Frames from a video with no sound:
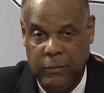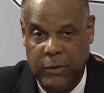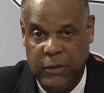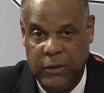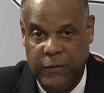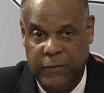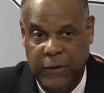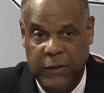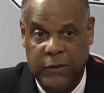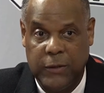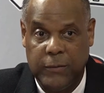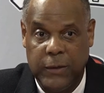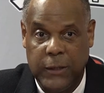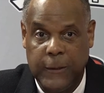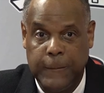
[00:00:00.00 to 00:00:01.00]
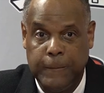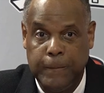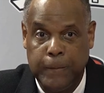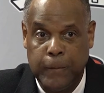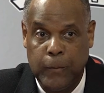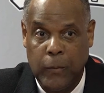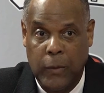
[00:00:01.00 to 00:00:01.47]
But defensively,
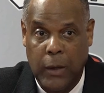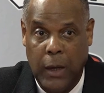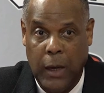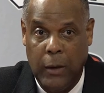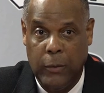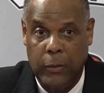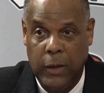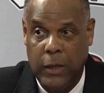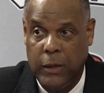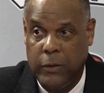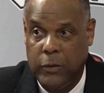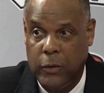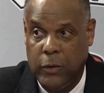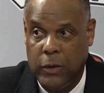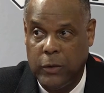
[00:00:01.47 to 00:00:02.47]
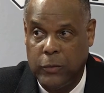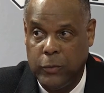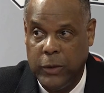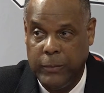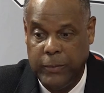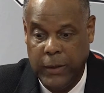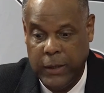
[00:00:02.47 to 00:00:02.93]
I really thought
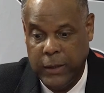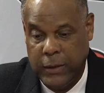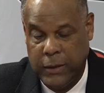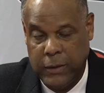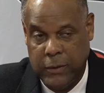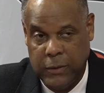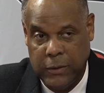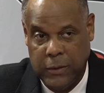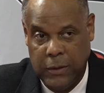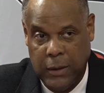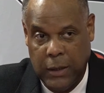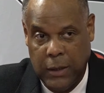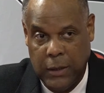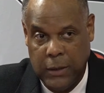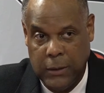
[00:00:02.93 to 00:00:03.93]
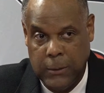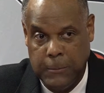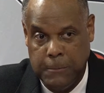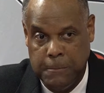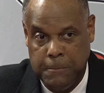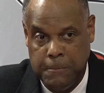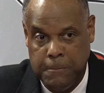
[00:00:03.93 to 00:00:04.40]
we played
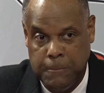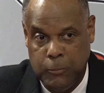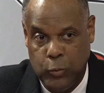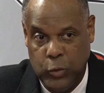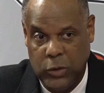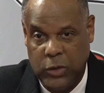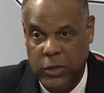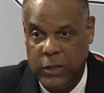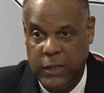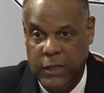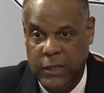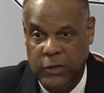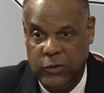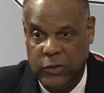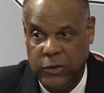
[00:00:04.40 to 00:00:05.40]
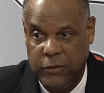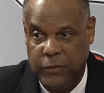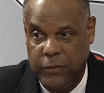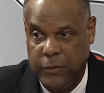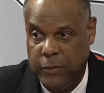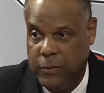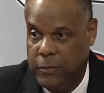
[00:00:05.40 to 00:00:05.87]
with good energy
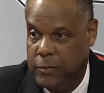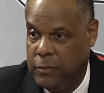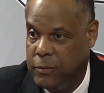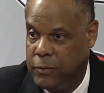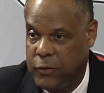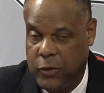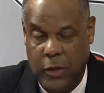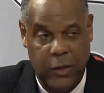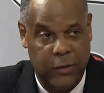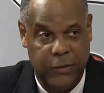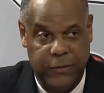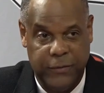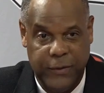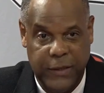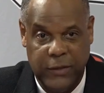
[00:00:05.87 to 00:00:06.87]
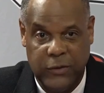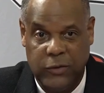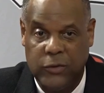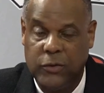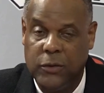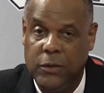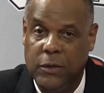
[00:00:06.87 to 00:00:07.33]
from start to finish.
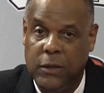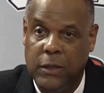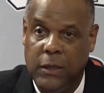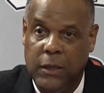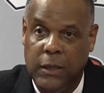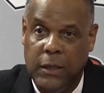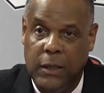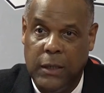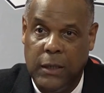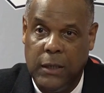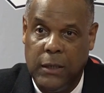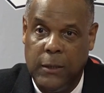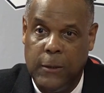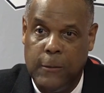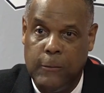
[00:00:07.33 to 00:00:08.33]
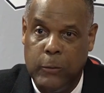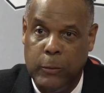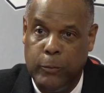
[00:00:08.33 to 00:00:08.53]
We